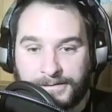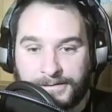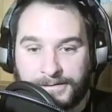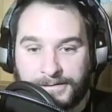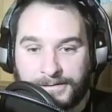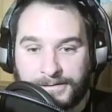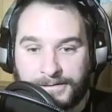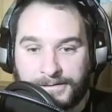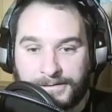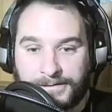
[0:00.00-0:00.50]

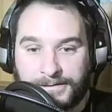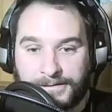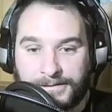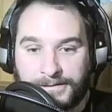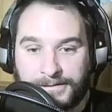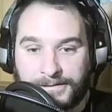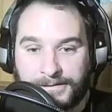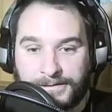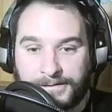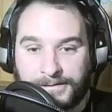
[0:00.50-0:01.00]

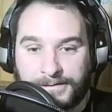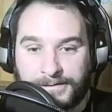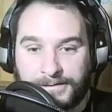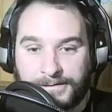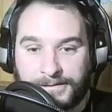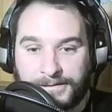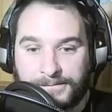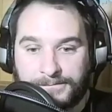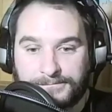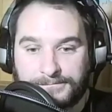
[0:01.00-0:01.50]
and began
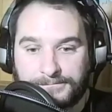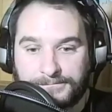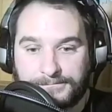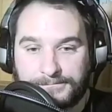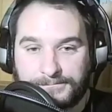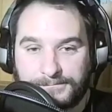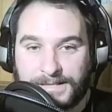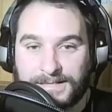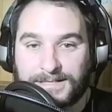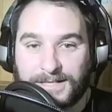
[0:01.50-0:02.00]
to
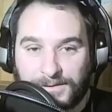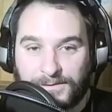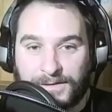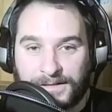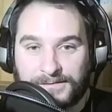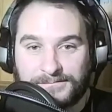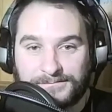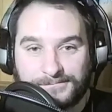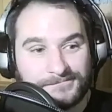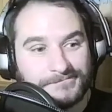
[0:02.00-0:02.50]
bury the
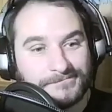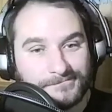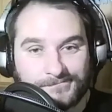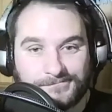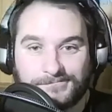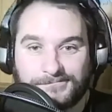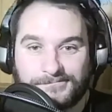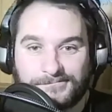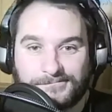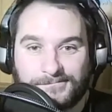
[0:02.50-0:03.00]
Texans.
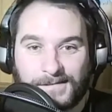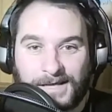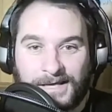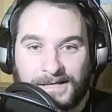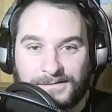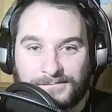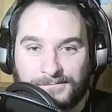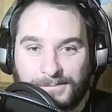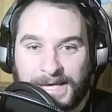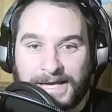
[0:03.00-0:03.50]

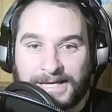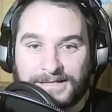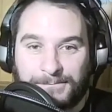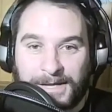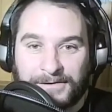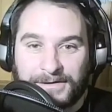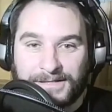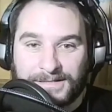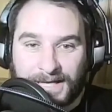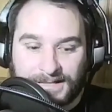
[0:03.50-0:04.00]
The
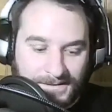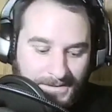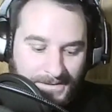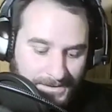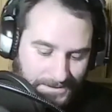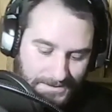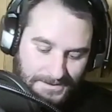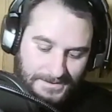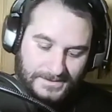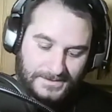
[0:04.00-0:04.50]
Texans
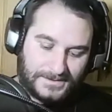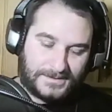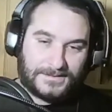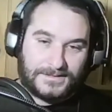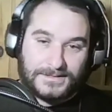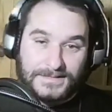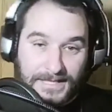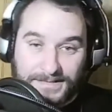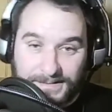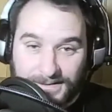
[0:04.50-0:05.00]

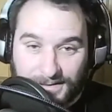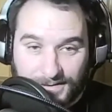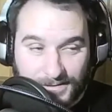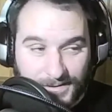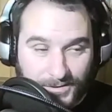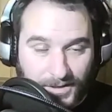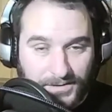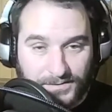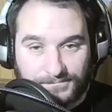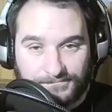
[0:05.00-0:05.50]
struggled
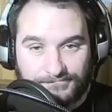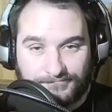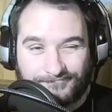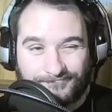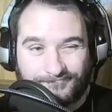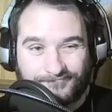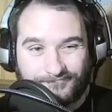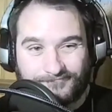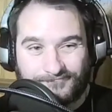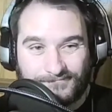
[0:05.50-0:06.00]

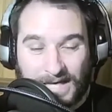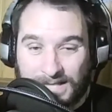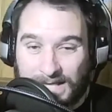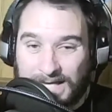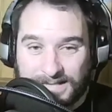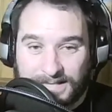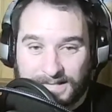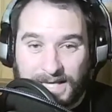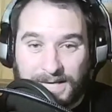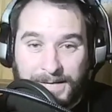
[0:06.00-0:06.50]
a lot in
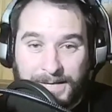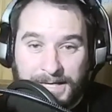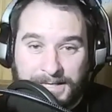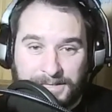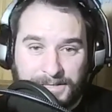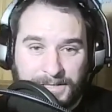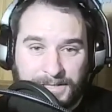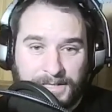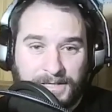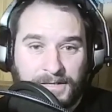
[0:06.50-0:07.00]
this game,
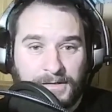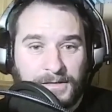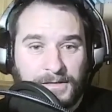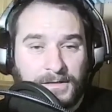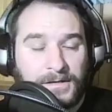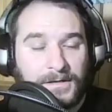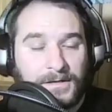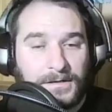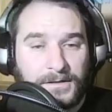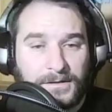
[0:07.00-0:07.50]
actually.
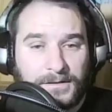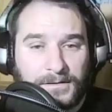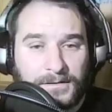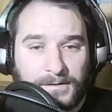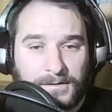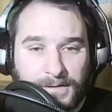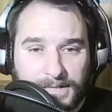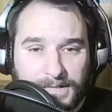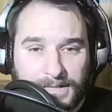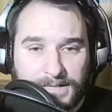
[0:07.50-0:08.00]

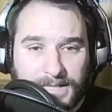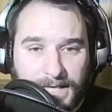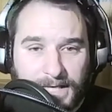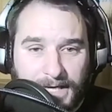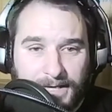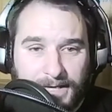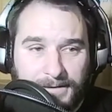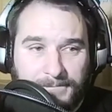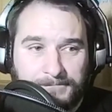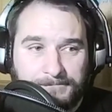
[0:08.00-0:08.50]
This
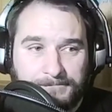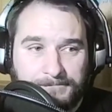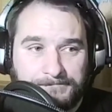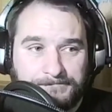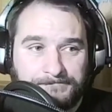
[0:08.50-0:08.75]
game,